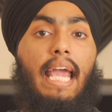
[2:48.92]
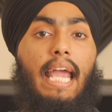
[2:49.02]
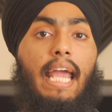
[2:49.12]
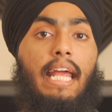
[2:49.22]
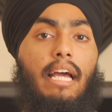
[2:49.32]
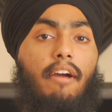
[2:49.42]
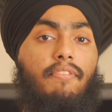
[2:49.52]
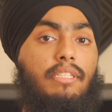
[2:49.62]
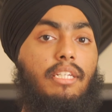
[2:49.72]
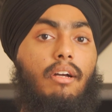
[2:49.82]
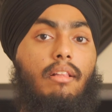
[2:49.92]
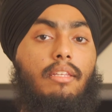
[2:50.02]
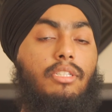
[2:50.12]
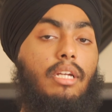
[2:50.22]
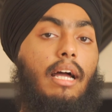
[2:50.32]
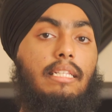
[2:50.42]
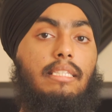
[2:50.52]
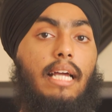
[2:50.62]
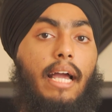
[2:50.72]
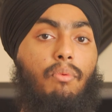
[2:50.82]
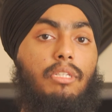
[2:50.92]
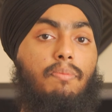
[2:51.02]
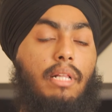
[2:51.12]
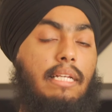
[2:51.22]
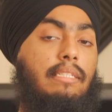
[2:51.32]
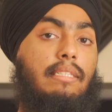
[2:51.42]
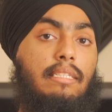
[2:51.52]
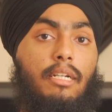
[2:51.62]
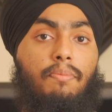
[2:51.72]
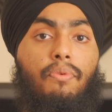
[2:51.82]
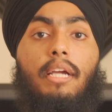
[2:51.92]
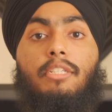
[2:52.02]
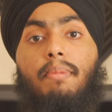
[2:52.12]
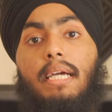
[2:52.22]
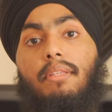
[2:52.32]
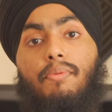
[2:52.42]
and after seeing all the shots, I was pleasantly surprised by the